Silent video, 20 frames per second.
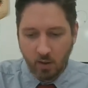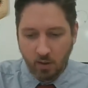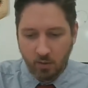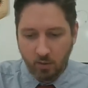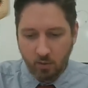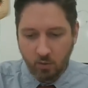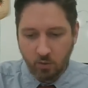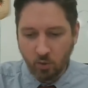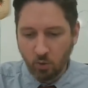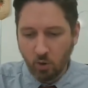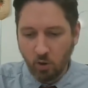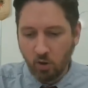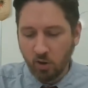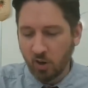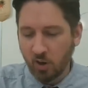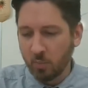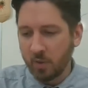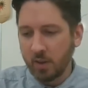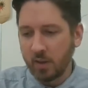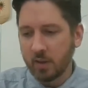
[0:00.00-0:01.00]
you're all
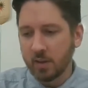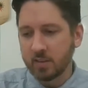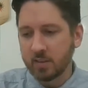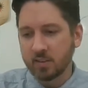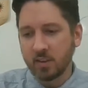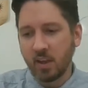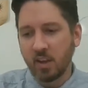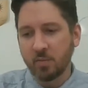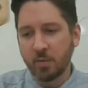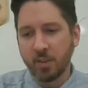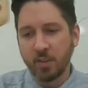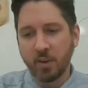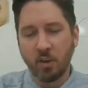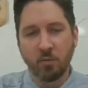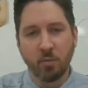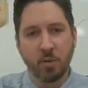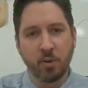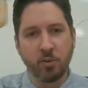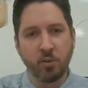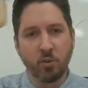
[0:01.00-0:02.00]
going to be enslaved by the
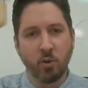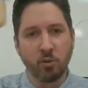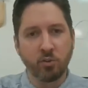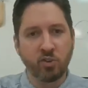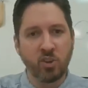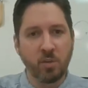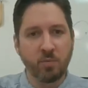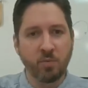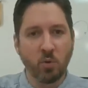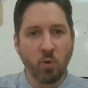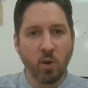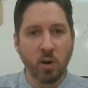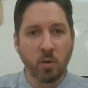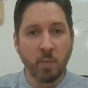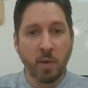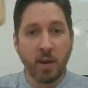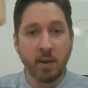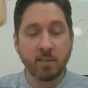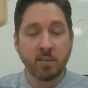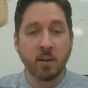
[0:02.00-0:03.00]
government, and you're all sheep for wearing
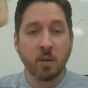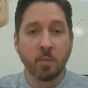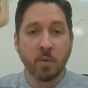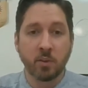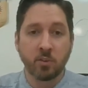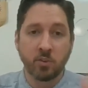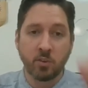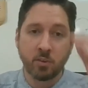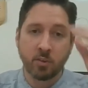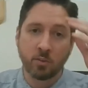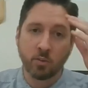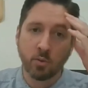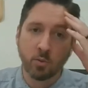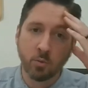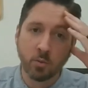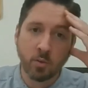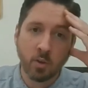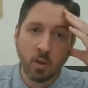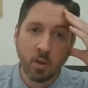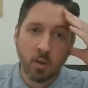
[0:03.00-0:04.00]
masks. And I'm like, Jesus,
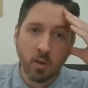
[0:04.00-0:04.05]
dude.